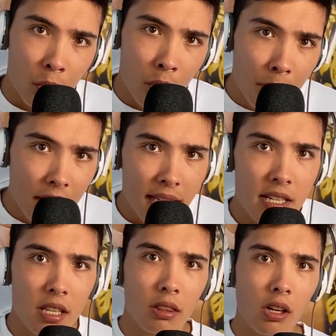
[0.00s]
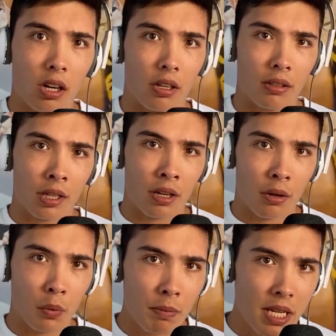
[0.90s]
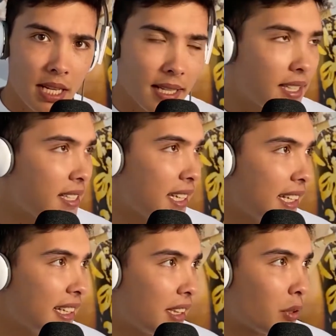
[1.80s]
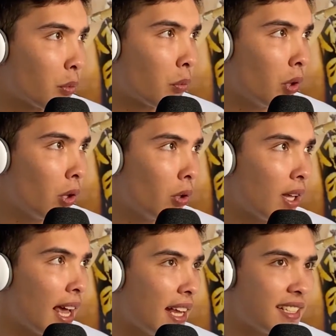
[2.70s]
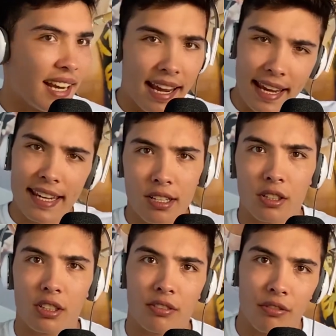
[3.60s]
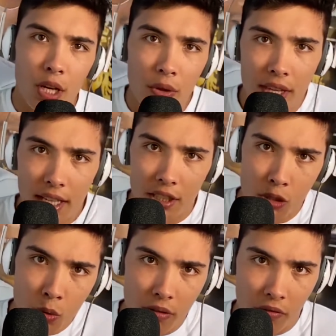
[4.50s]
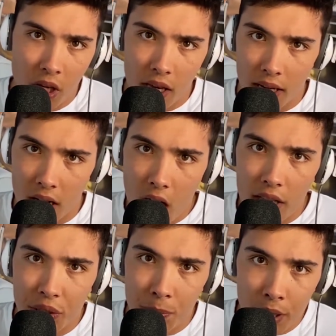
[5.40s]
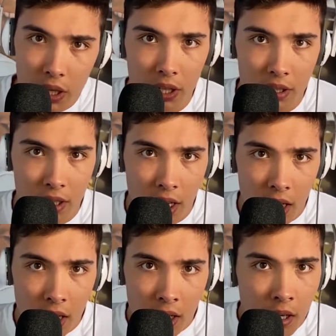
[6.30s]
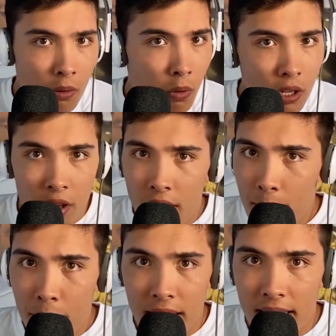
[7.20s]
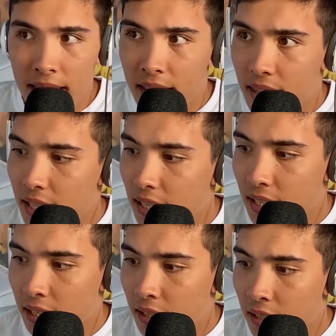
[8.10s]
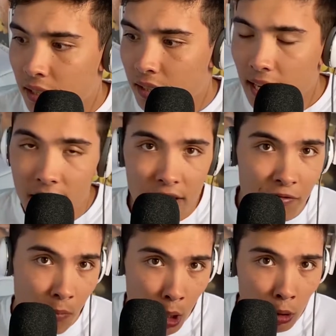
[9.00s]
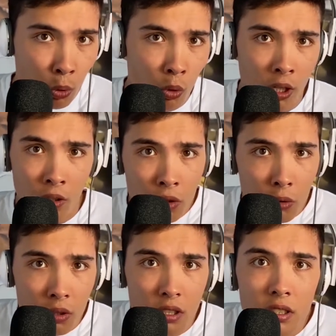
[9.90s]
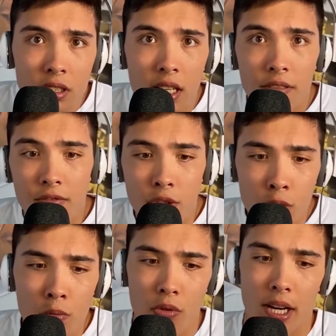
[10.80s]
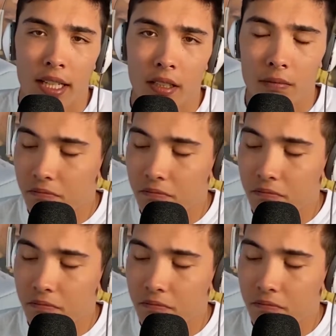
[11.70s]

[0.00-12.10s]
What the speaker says: we begin to learn. We begin to see that the world has acres of new things you have not experienced, whether that be the taste of motor oil or the scent of turmeric.